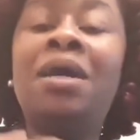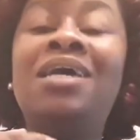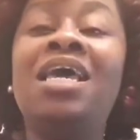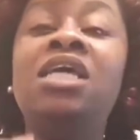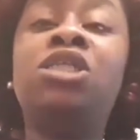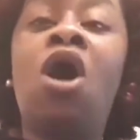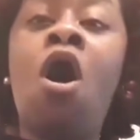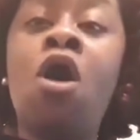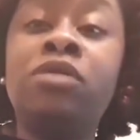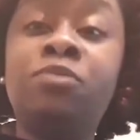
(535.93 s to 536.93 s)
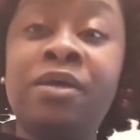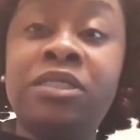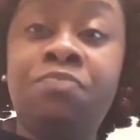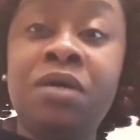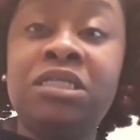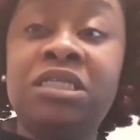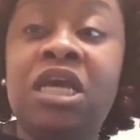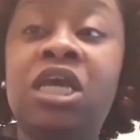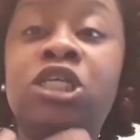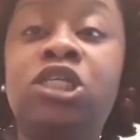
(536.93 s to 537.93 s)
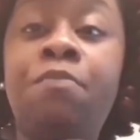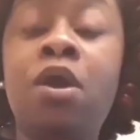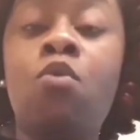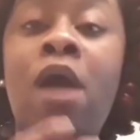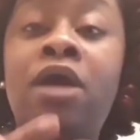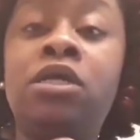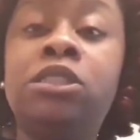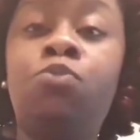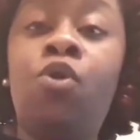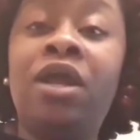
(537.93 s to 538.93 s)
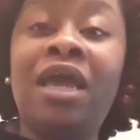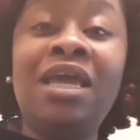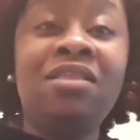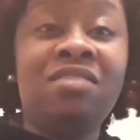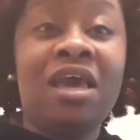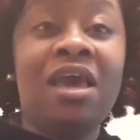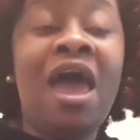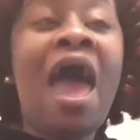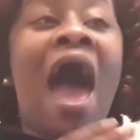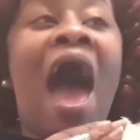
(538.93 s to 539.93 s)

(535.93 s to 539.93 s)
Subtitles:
but he's our responsibility, and he should be around us more than anything.